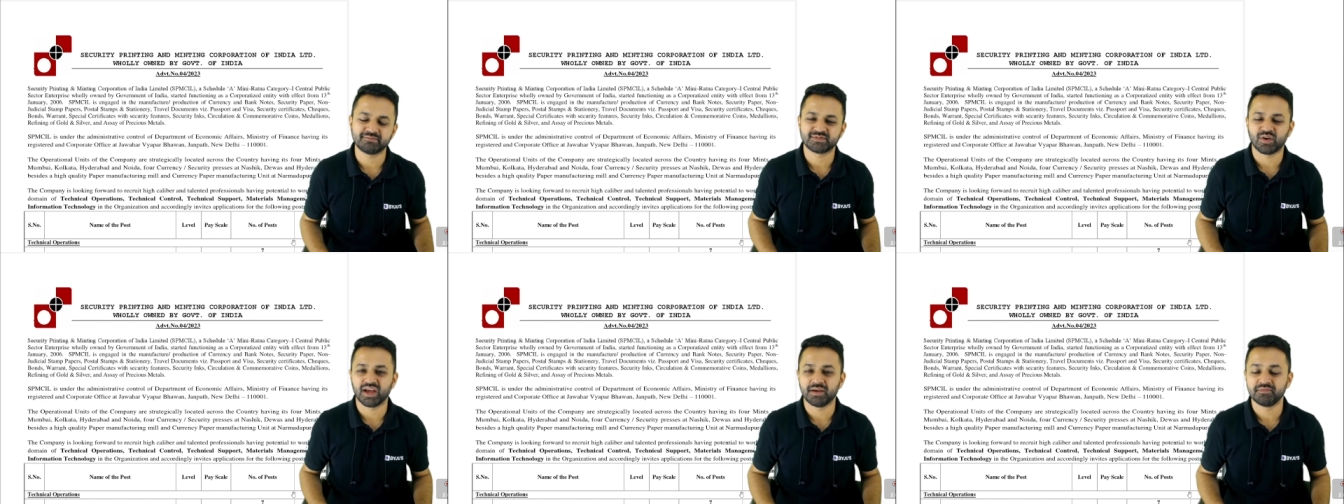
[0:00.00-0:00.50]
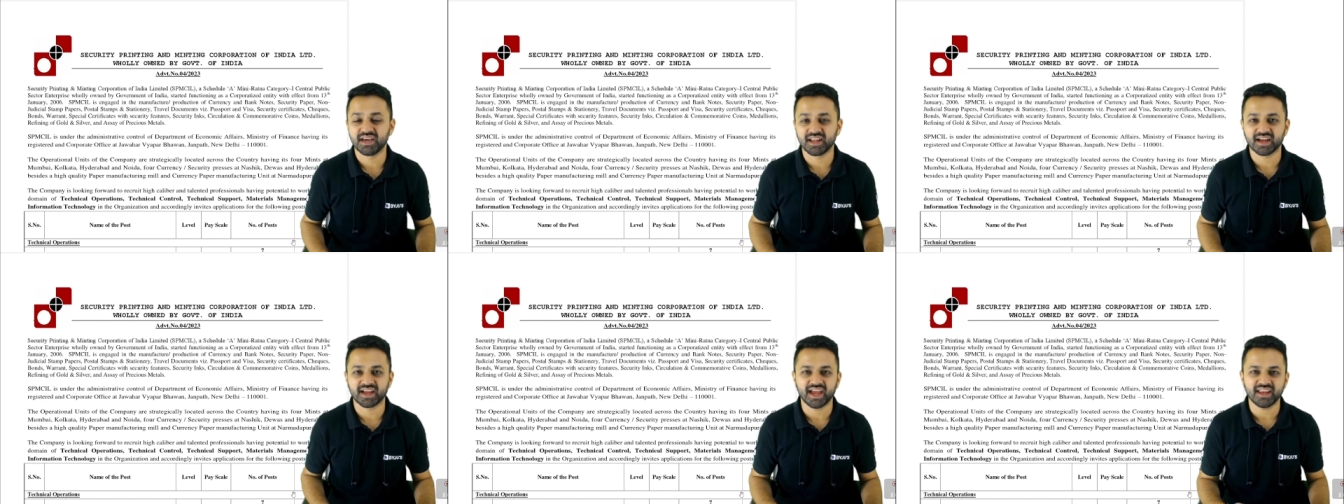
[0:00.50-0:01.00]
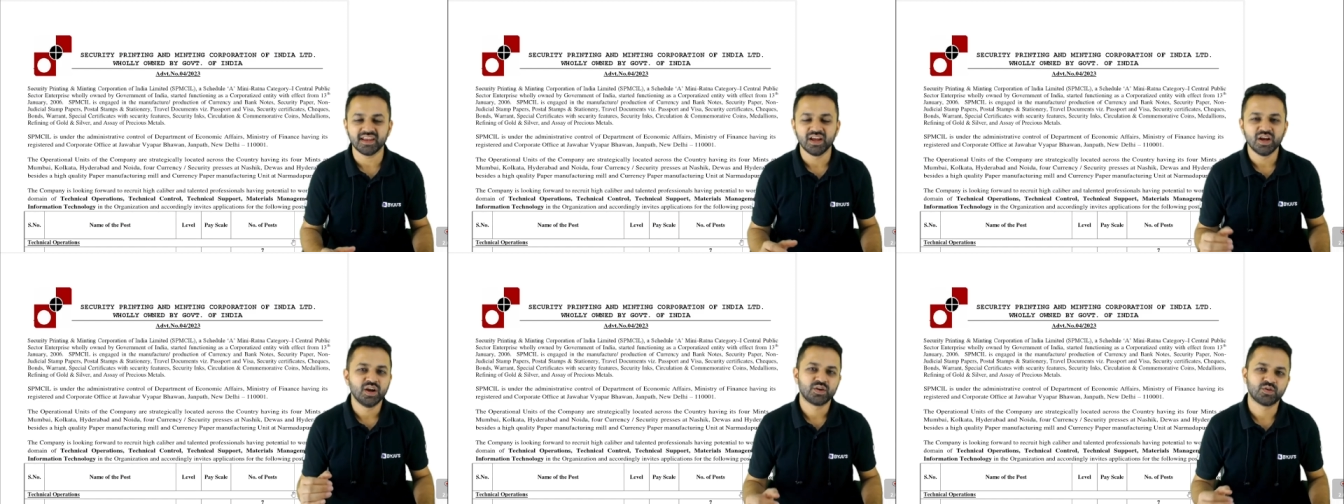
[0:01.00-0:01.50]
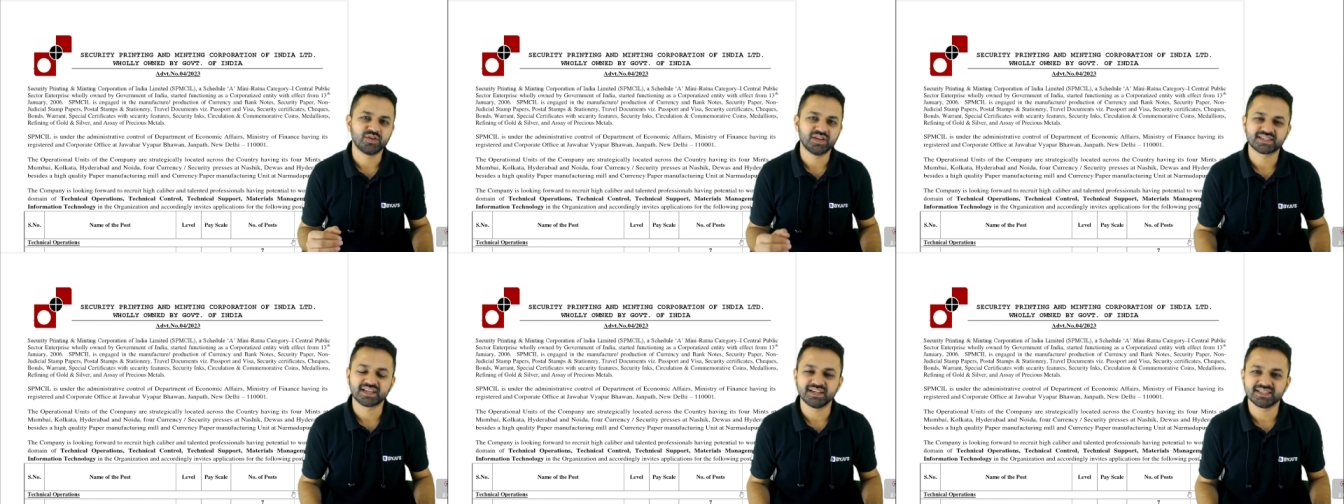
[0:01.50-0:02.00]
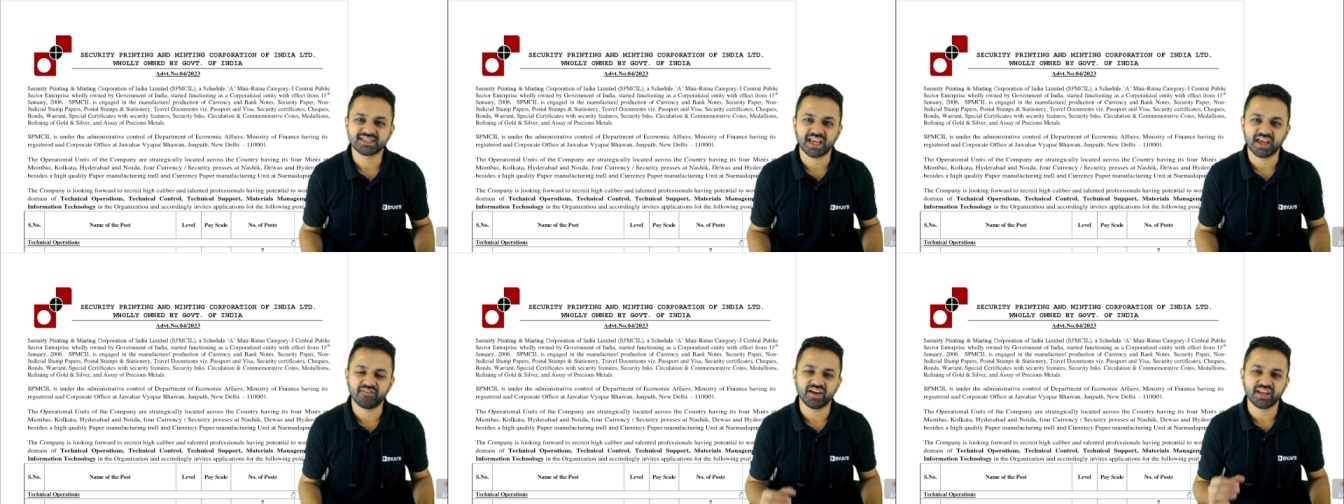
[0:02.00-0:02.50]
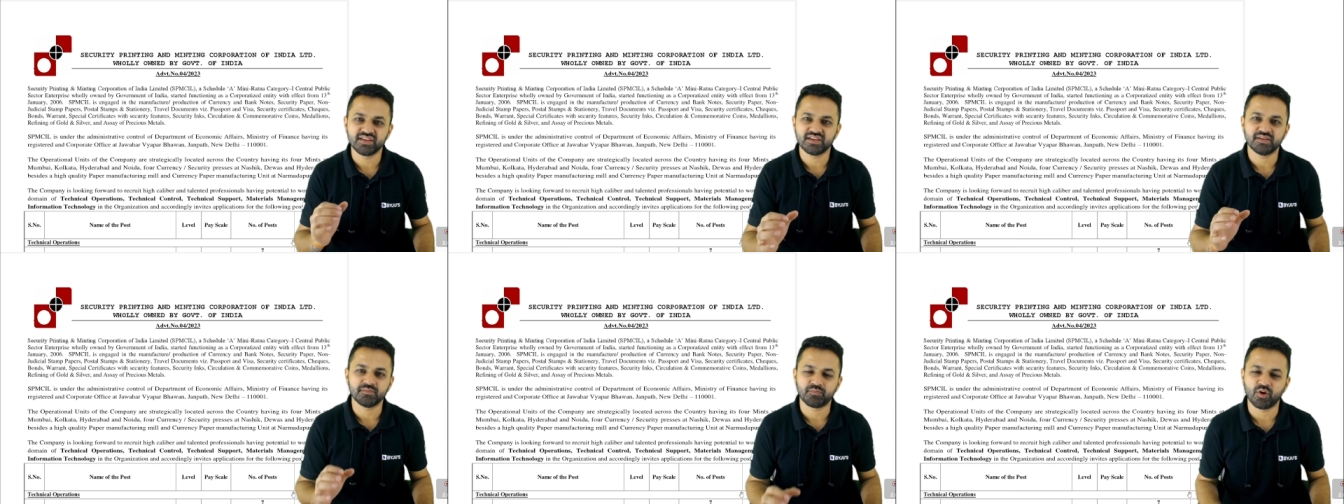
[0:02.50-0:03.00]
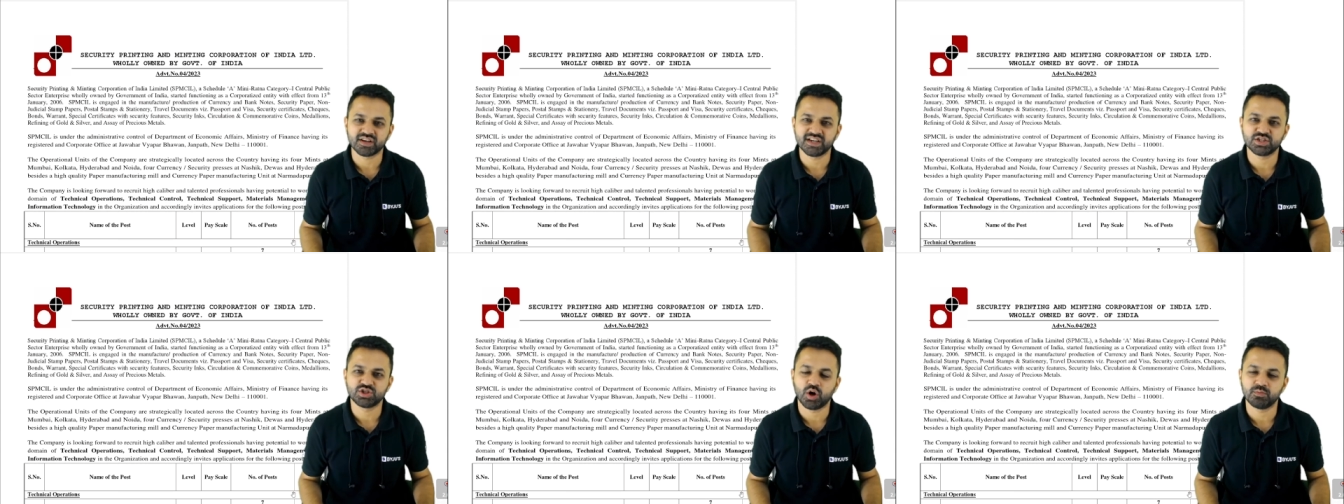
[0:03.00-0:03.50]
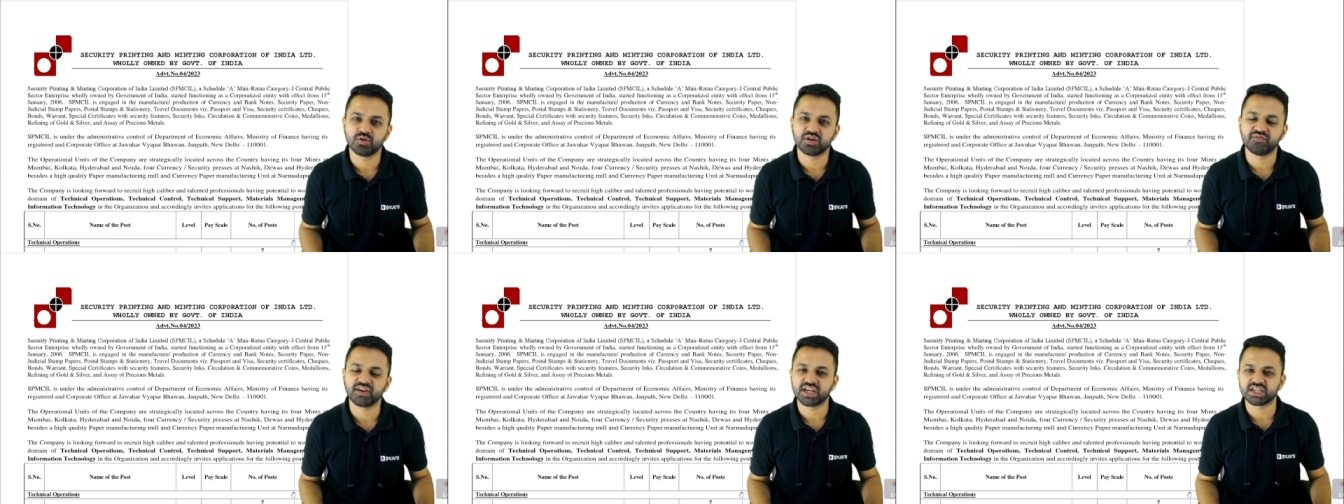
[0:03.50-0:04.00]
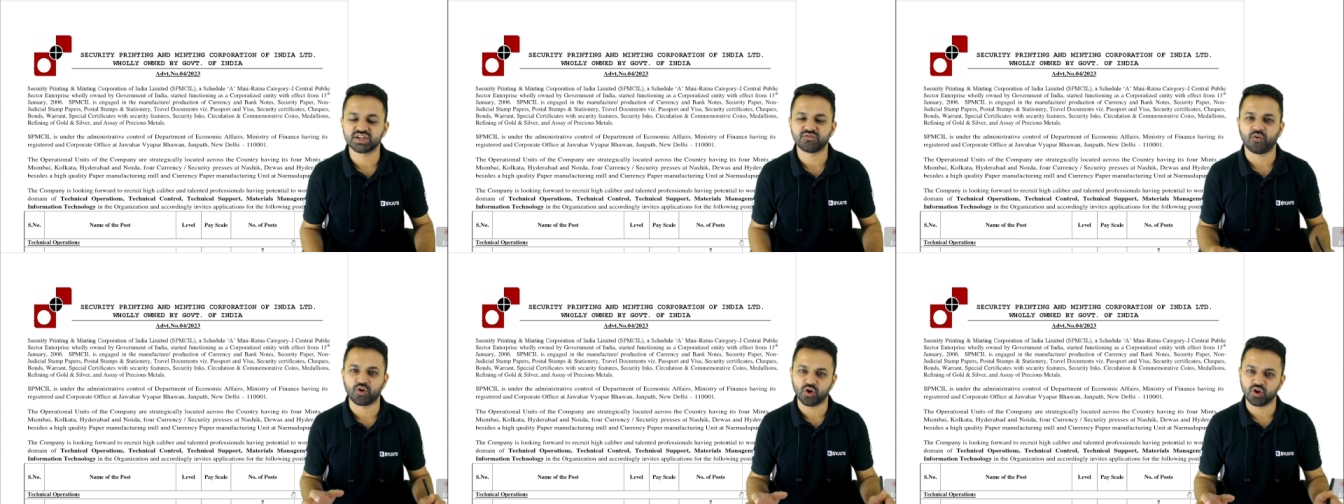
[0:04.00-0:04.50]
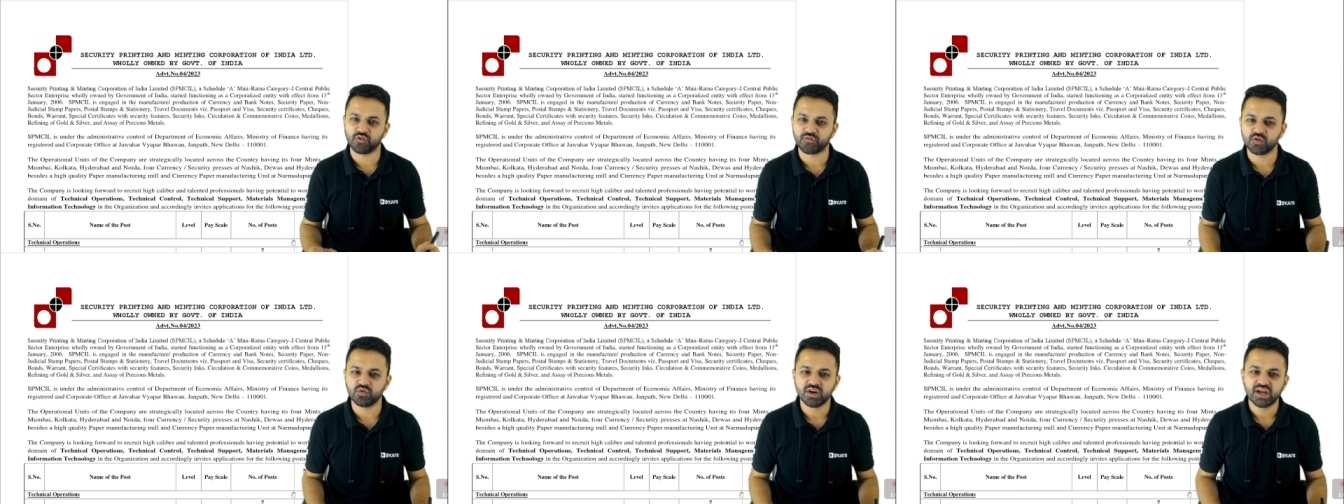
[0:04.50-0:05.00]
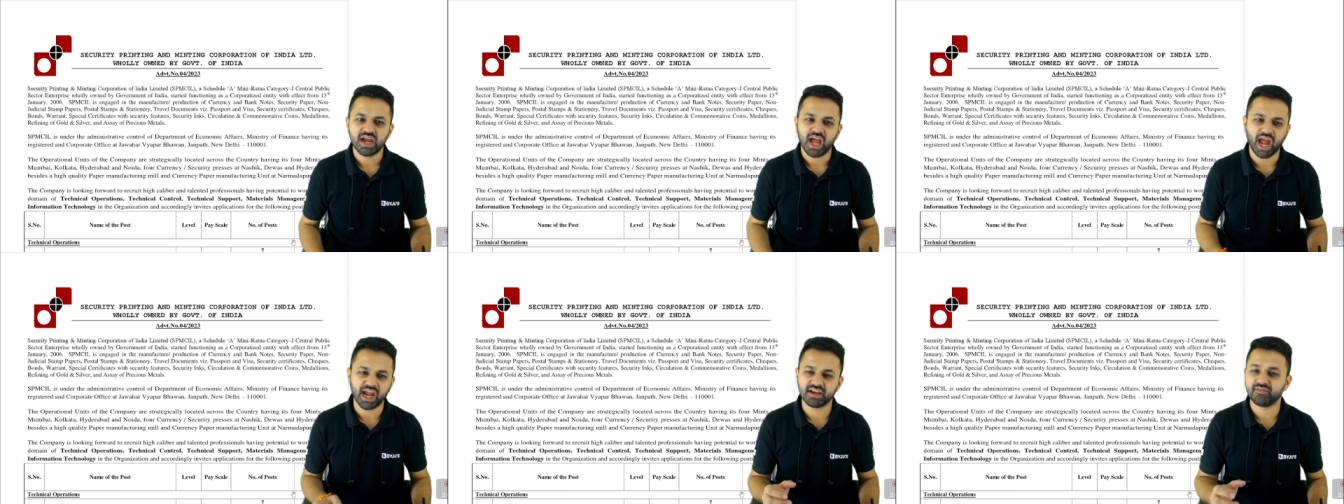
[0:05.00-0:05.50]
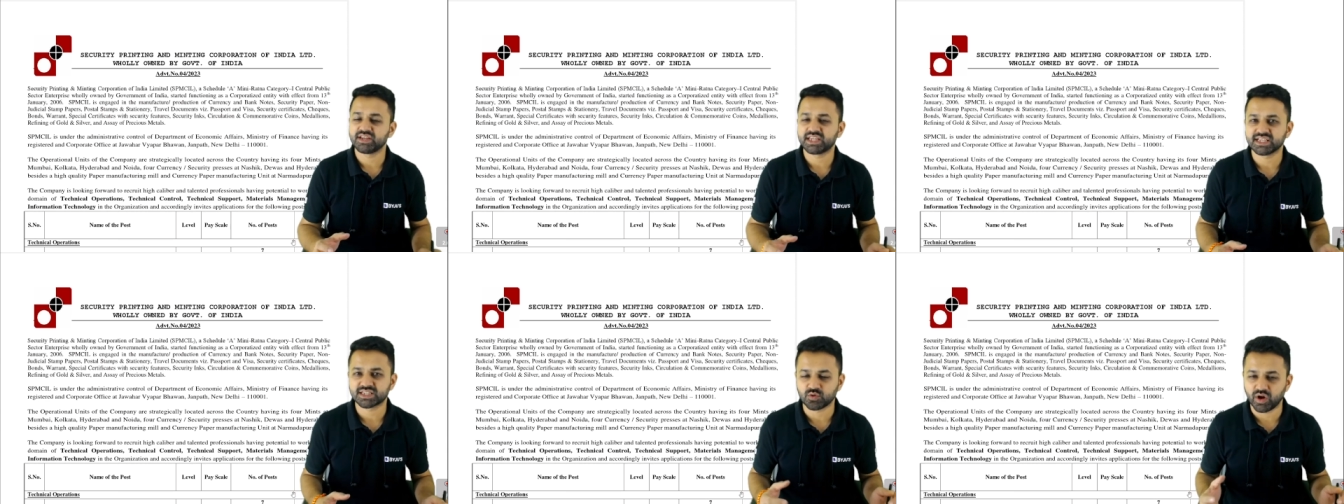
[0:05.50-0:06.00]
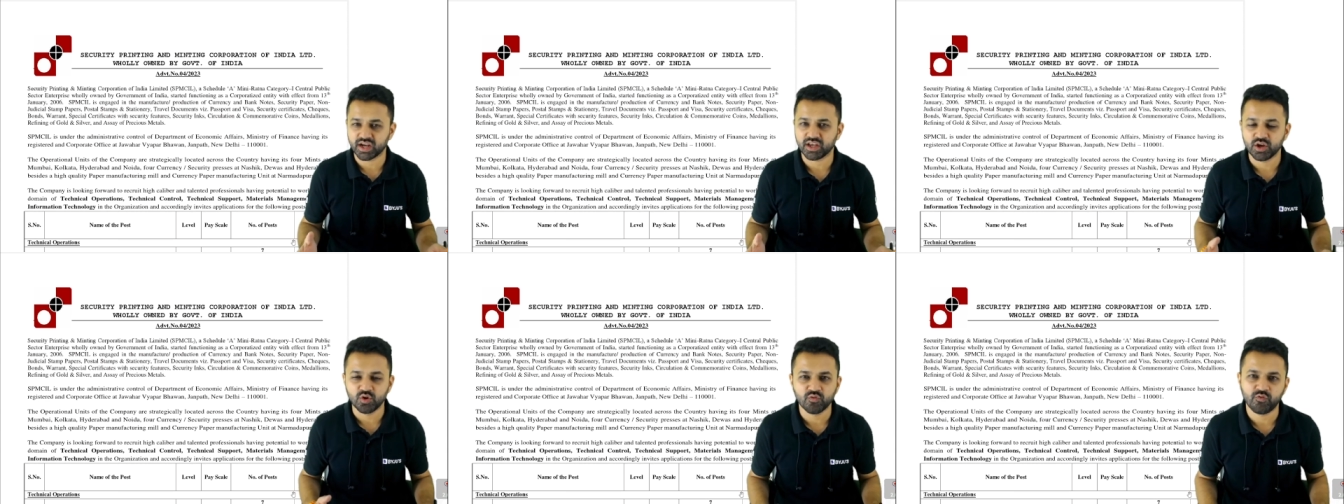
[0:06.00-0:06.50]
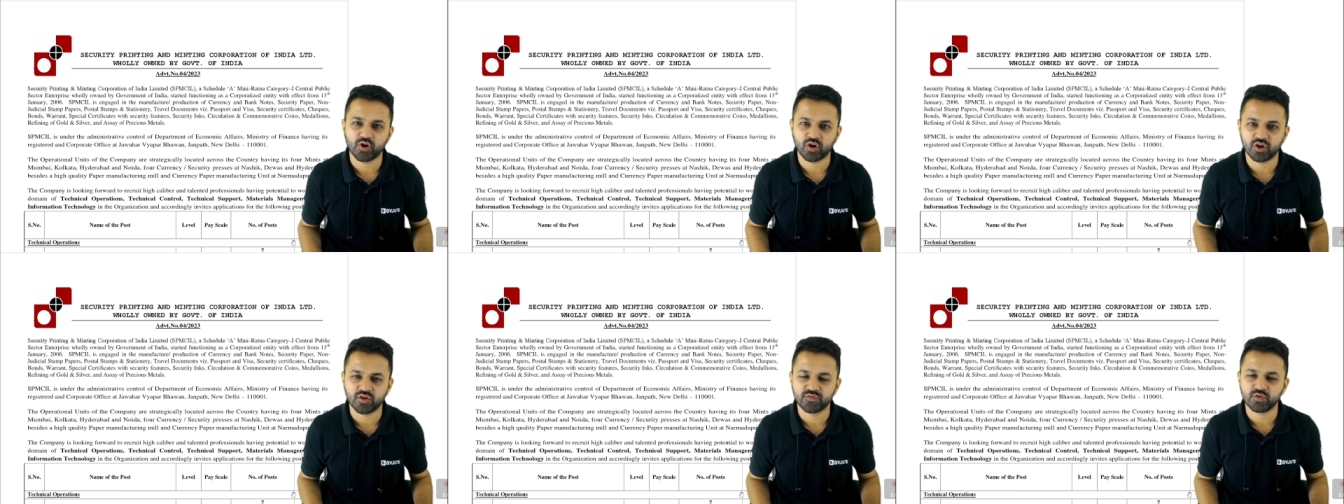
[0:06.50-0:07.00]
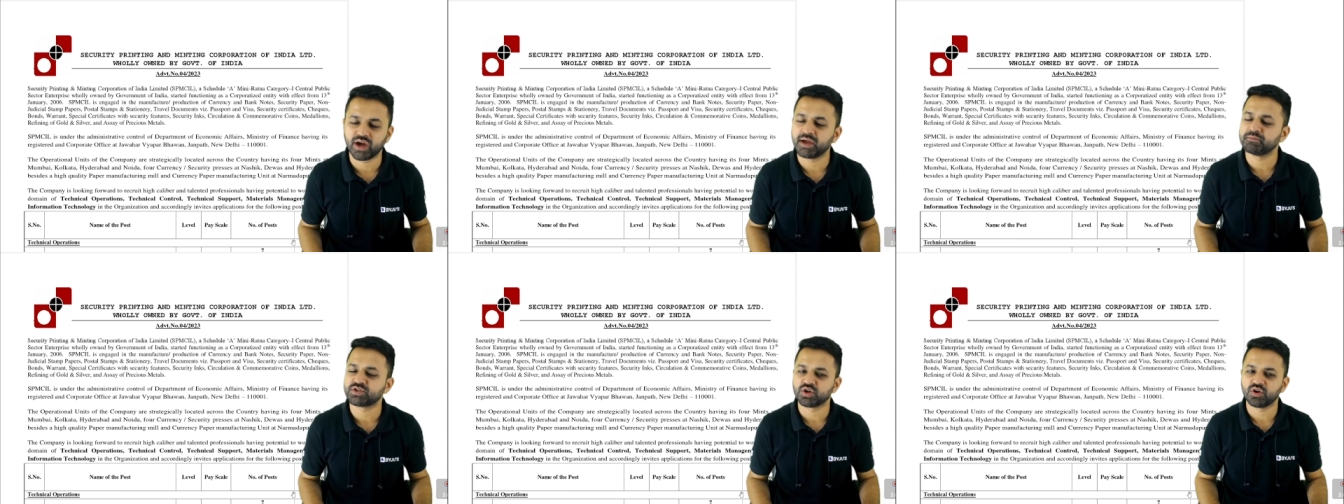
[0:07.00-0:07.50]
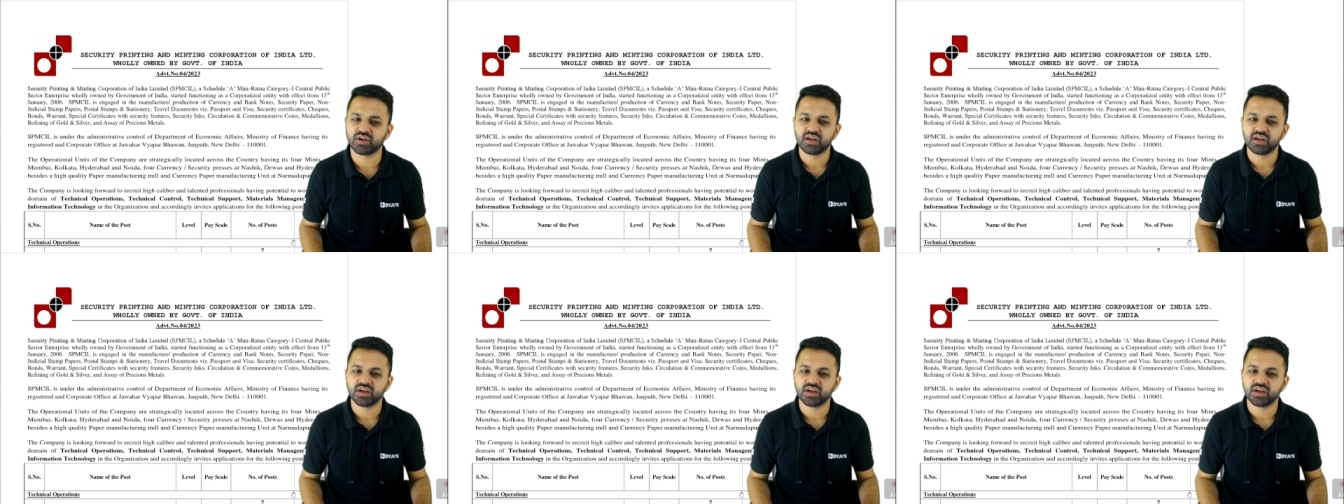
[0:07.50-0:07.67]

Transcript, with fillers: So I am here again to discuss a very important job notification for all of you and which is quite new for all of you I am sure